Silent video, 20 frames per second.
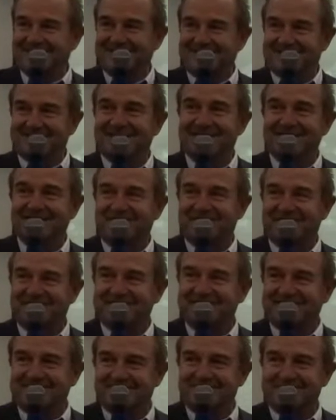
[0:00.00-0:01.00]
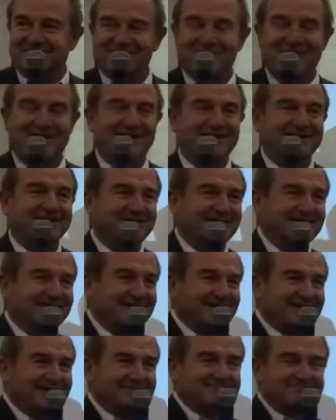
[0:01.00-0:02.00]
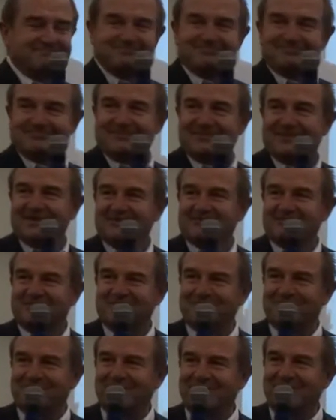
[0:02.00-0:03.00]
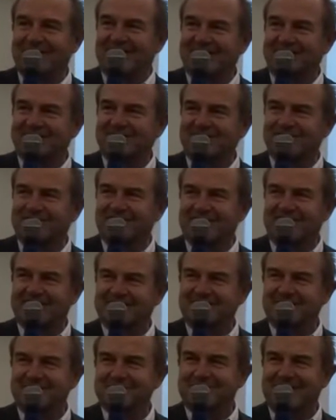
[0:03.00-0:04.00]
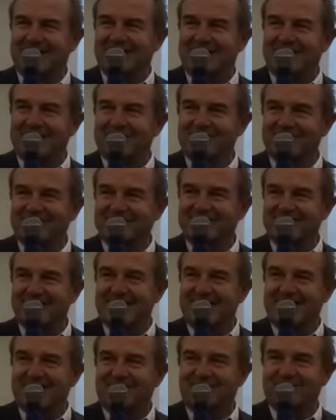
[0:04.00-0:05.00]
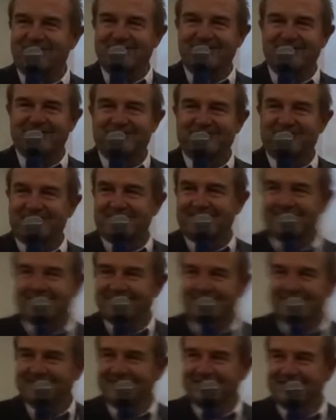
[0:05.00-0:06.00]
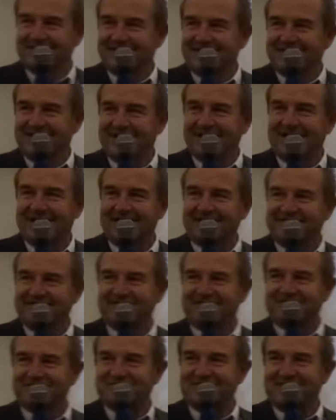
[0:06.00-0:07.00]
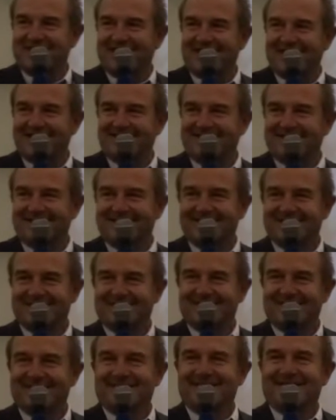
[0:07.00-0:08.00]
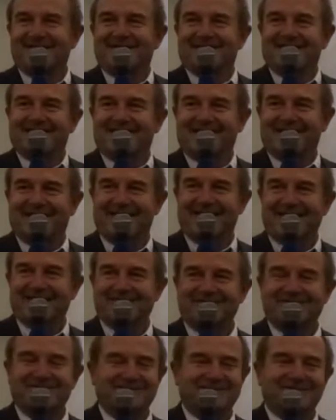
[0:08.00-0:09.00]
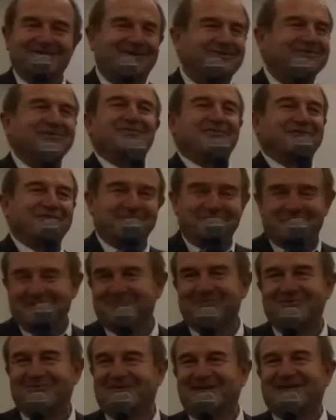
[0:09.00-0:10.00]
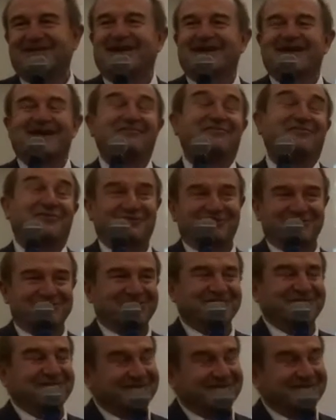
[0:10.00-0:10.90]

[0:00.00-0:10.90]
event when people like I think Bala was there, Oliver, Alessandra, and a lot of other people that I have forgotten